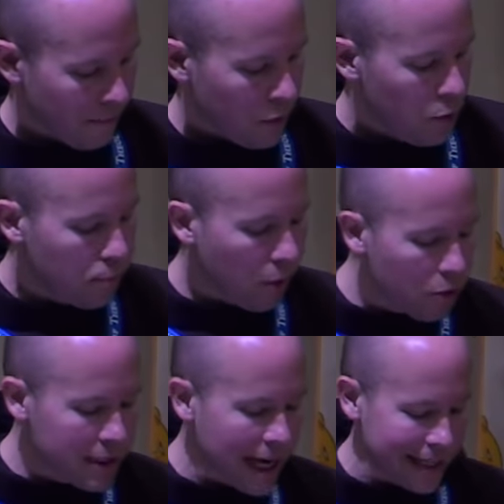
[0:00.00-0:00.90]
who
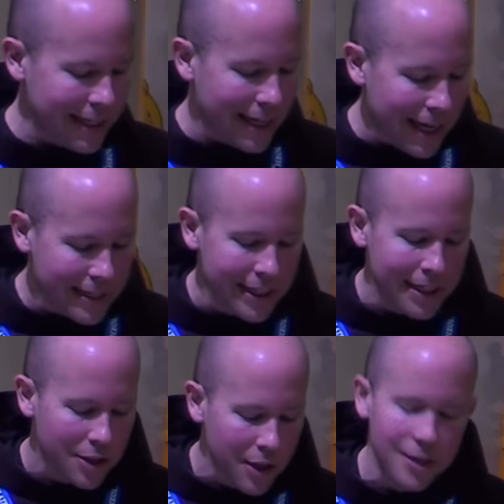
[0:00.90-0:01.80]
protest against the
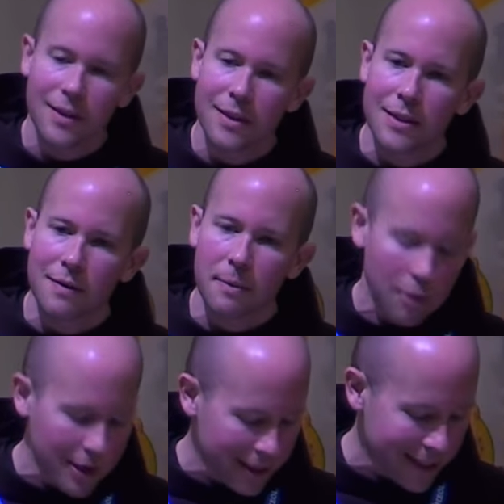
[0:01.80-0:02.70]
injustices of the
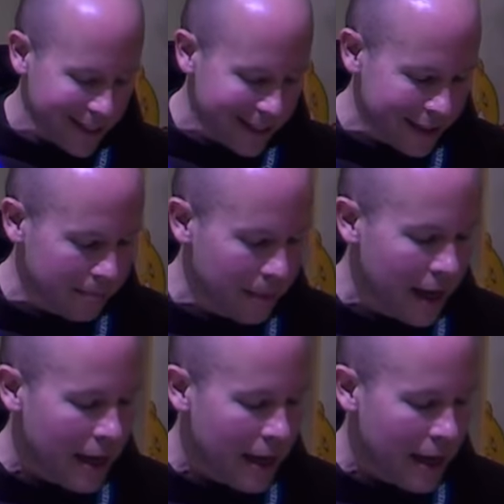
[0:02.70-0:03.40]
present system,